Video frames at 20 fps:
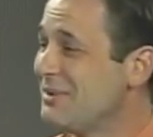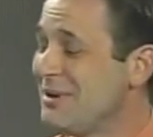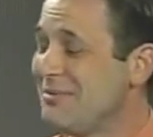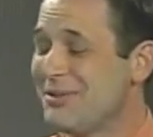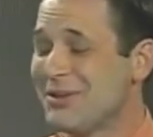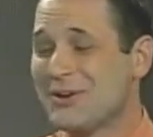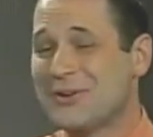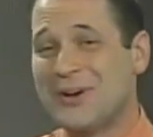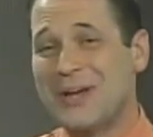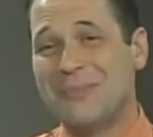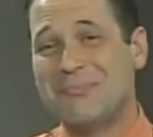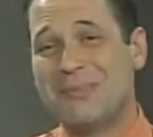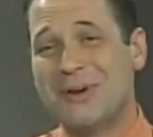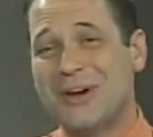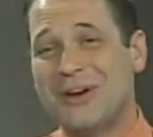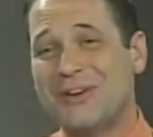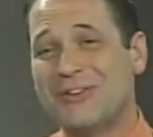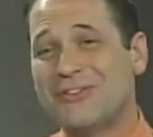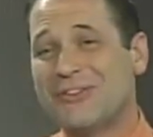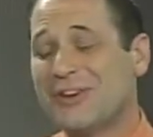Maybe the
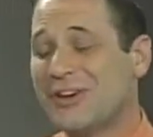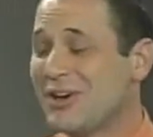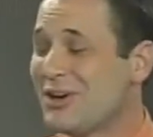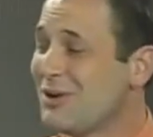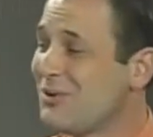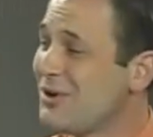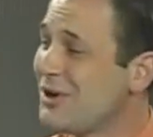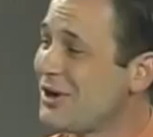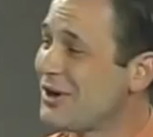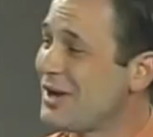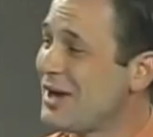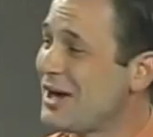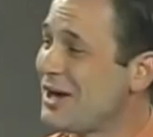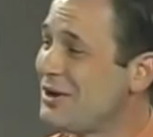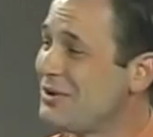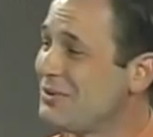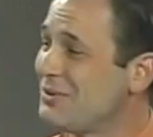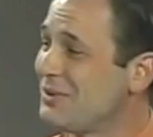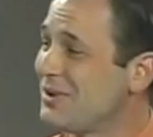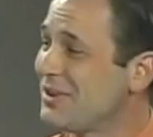grandparents can go on
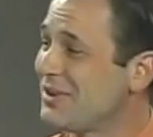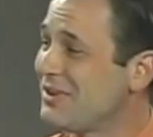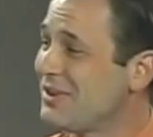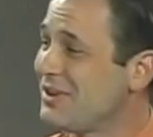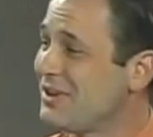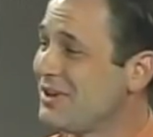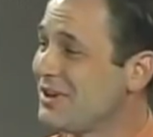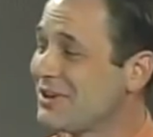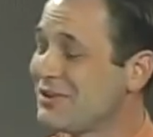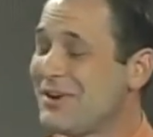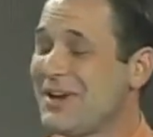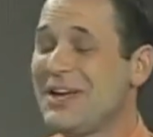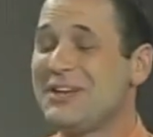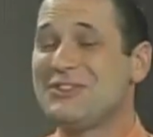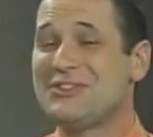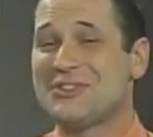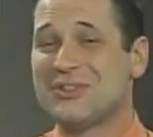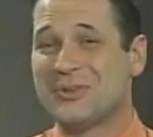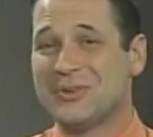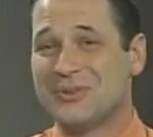out with the
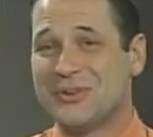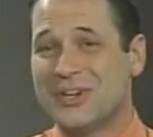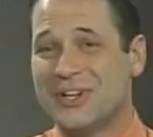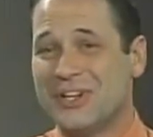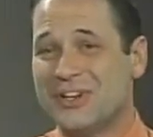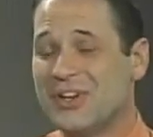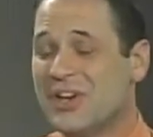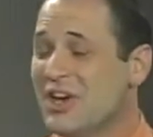grandchildren and